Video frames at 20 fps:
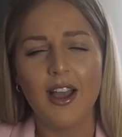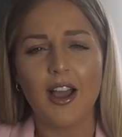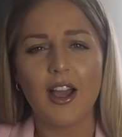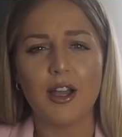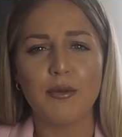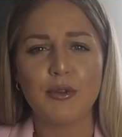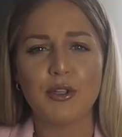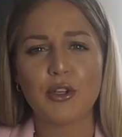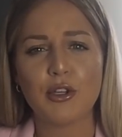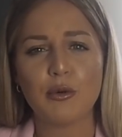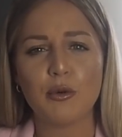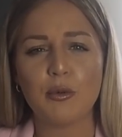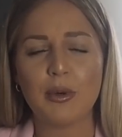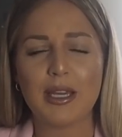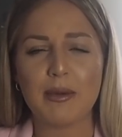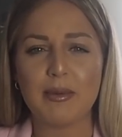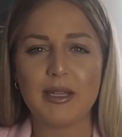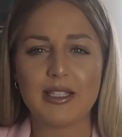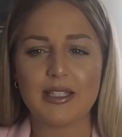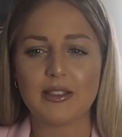Um, you come
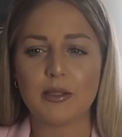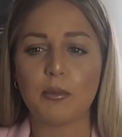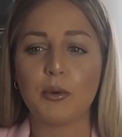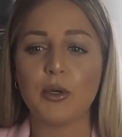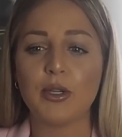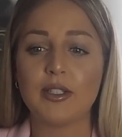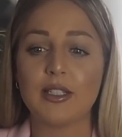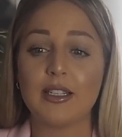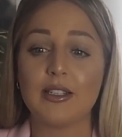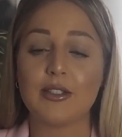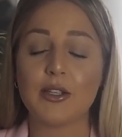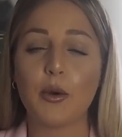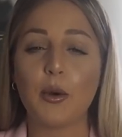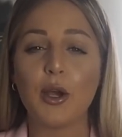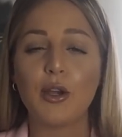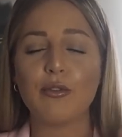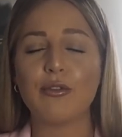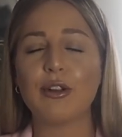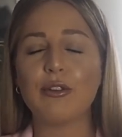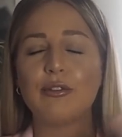away a bit disappointed. So
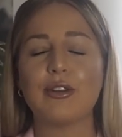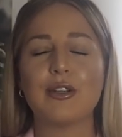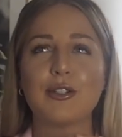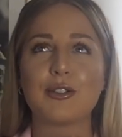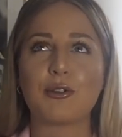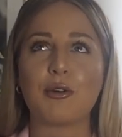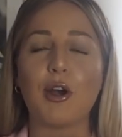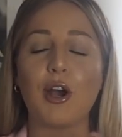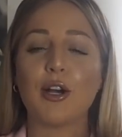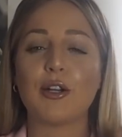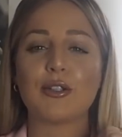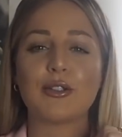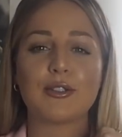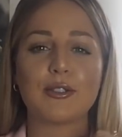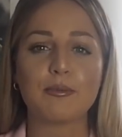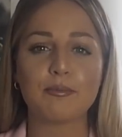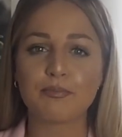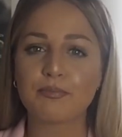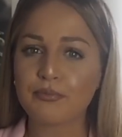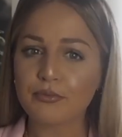hopefully, fingers
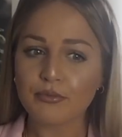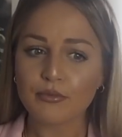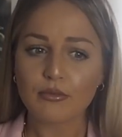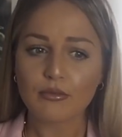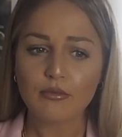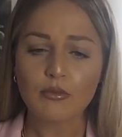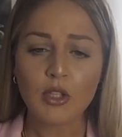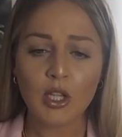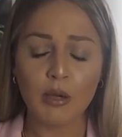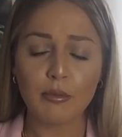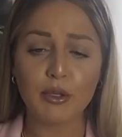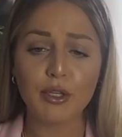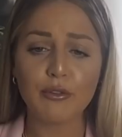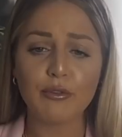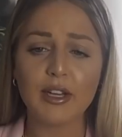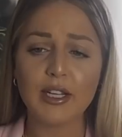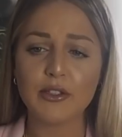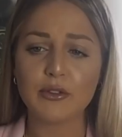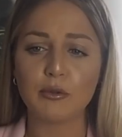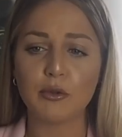crossed, I'm going
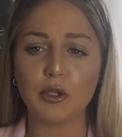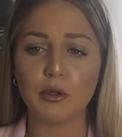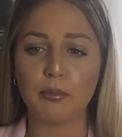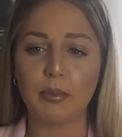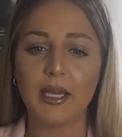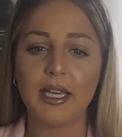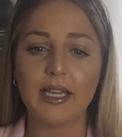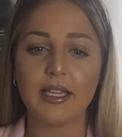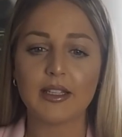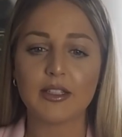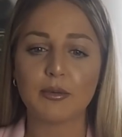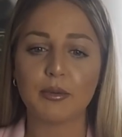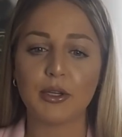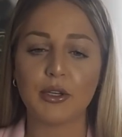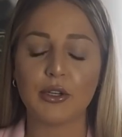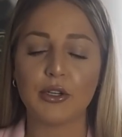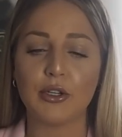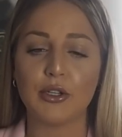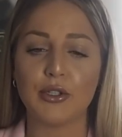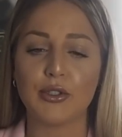to find some good picks
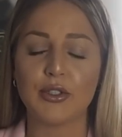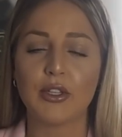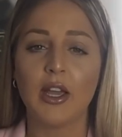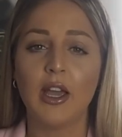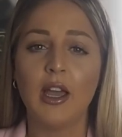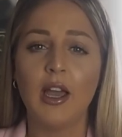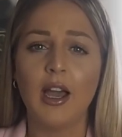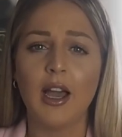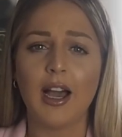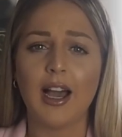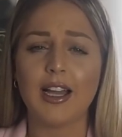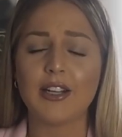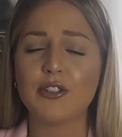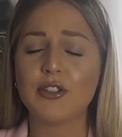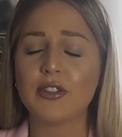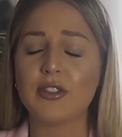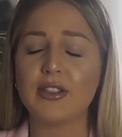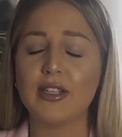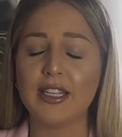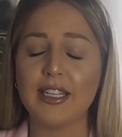because I
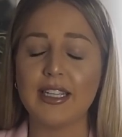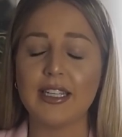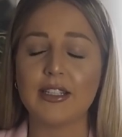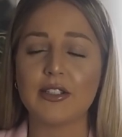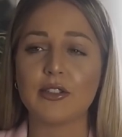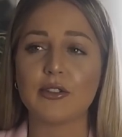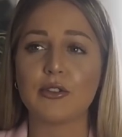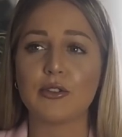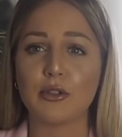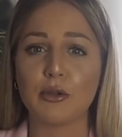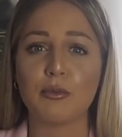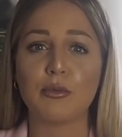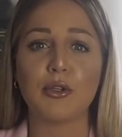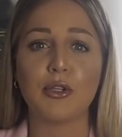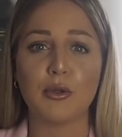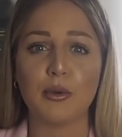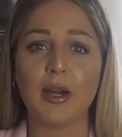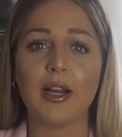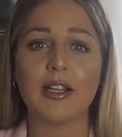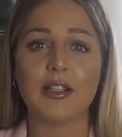just need some
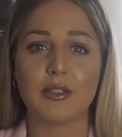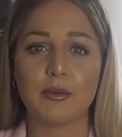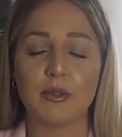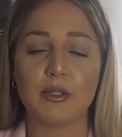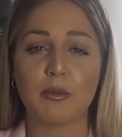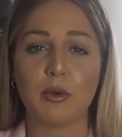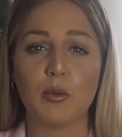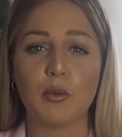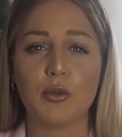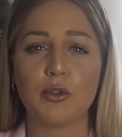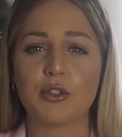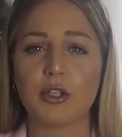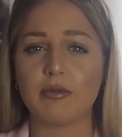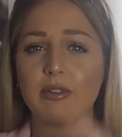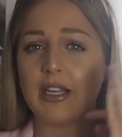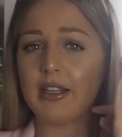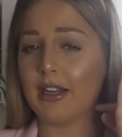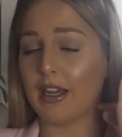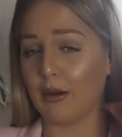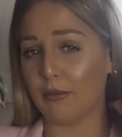new items in my
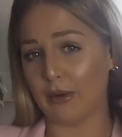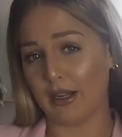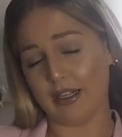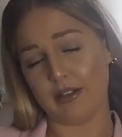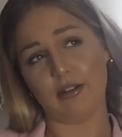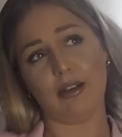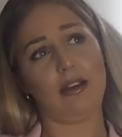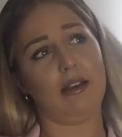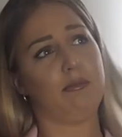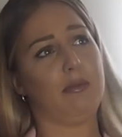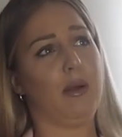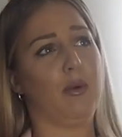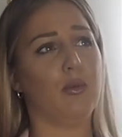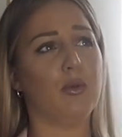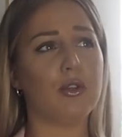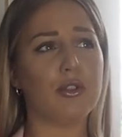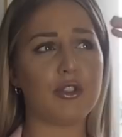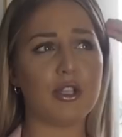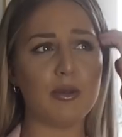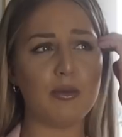wardrobe right now. like, my
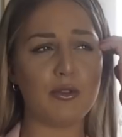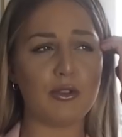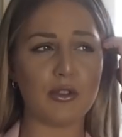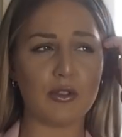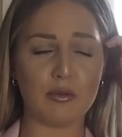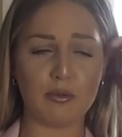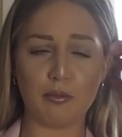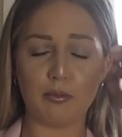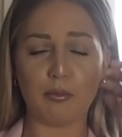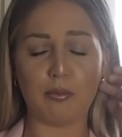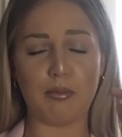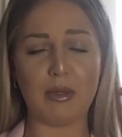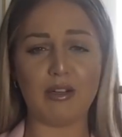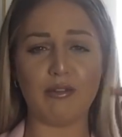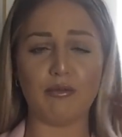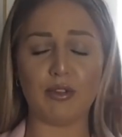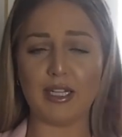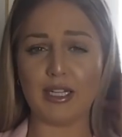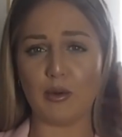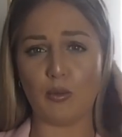wardrobe's just
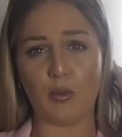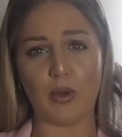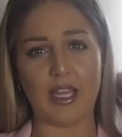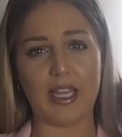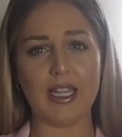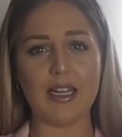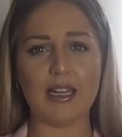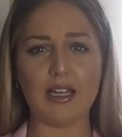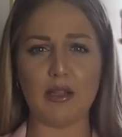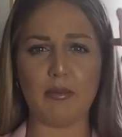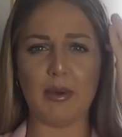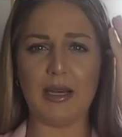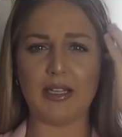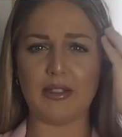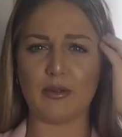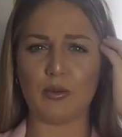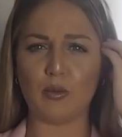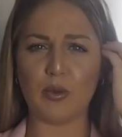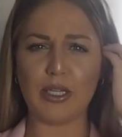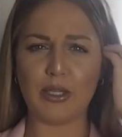been really weird like the
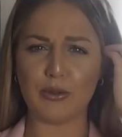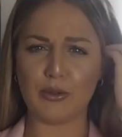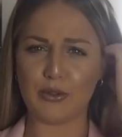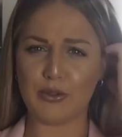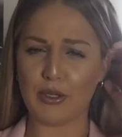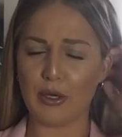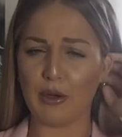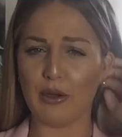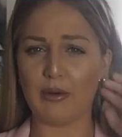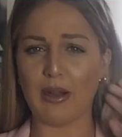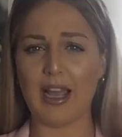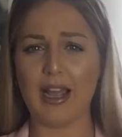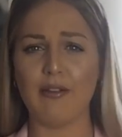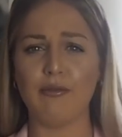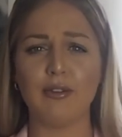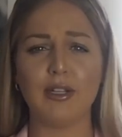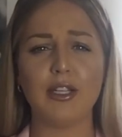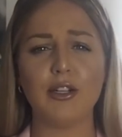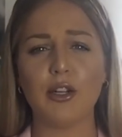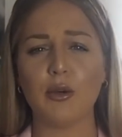past week or so. I
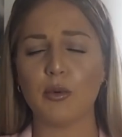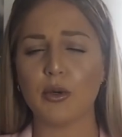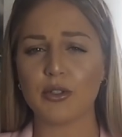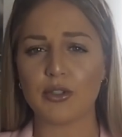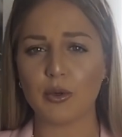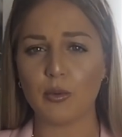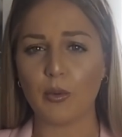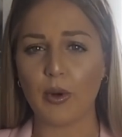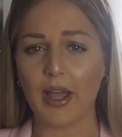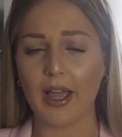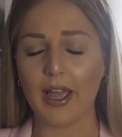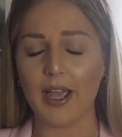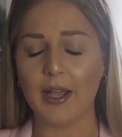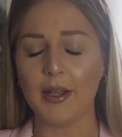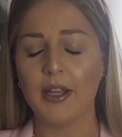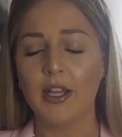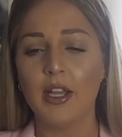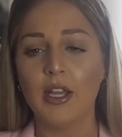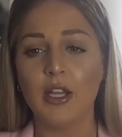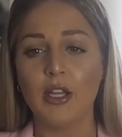don't really know what to
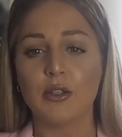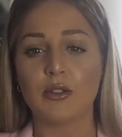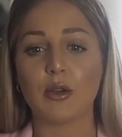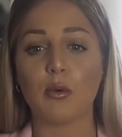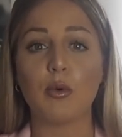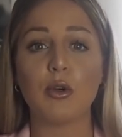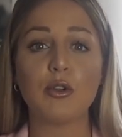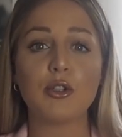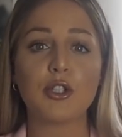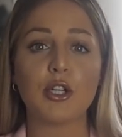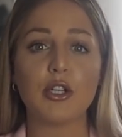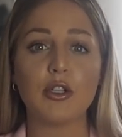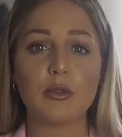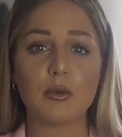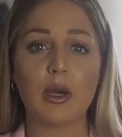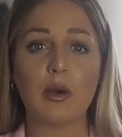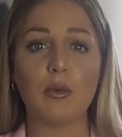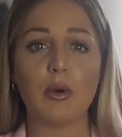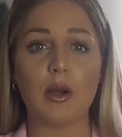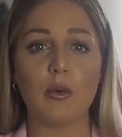wear. So I will show you
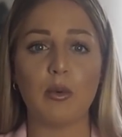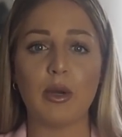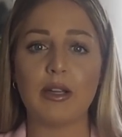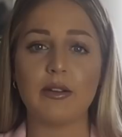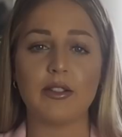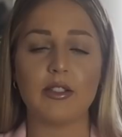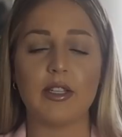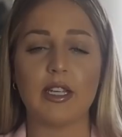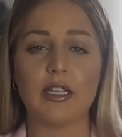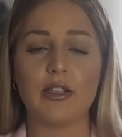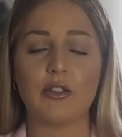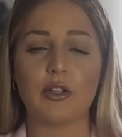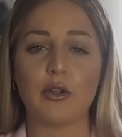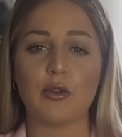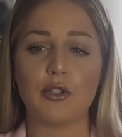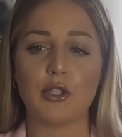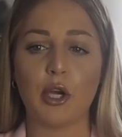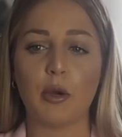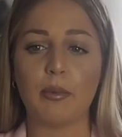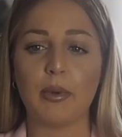as well what I'm wearing today to
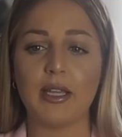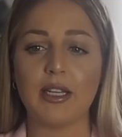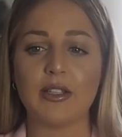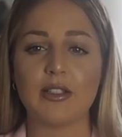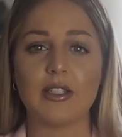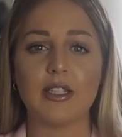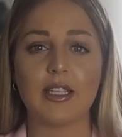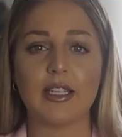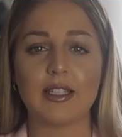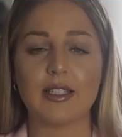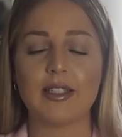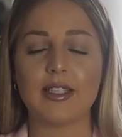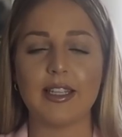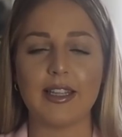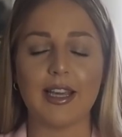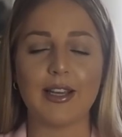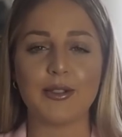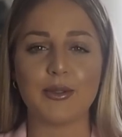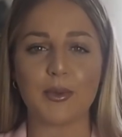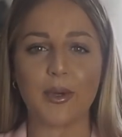go shopping so you can
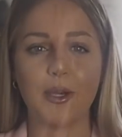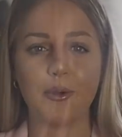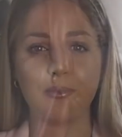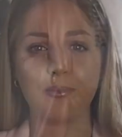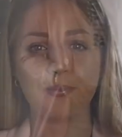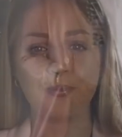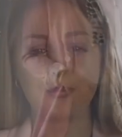see that as well.